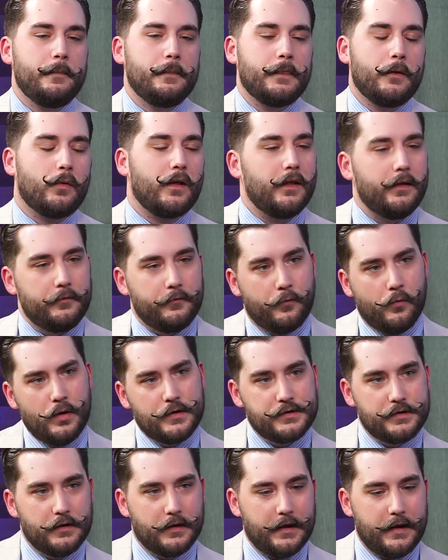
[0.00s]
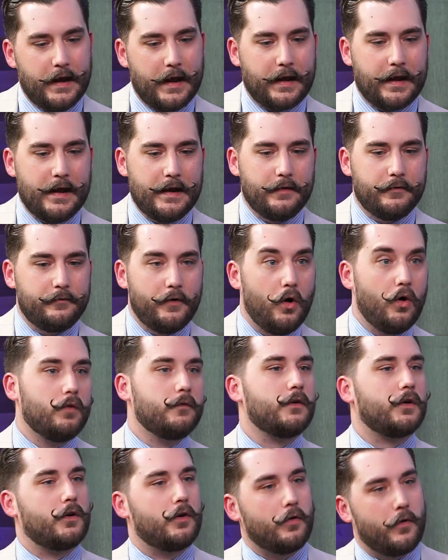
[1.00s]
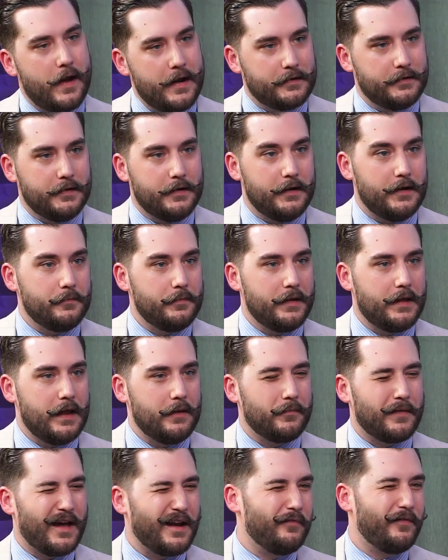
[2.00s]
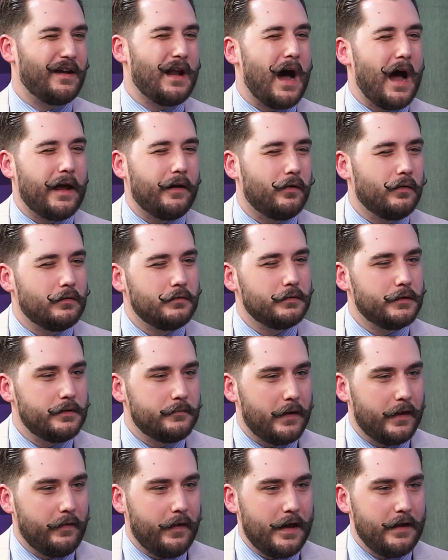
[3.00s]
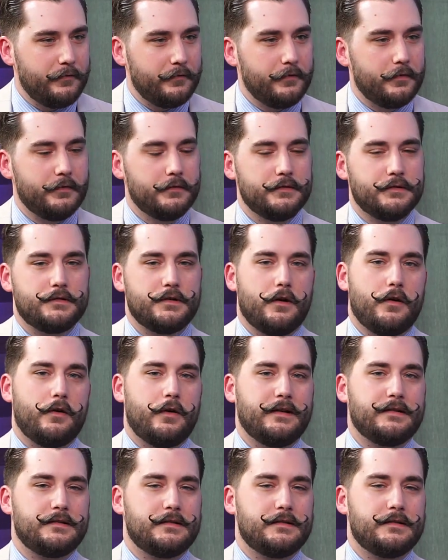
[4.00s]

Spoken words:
Well, unfortunately, I kind of overcorrected and it became kind of an idol in my life. Yeah. So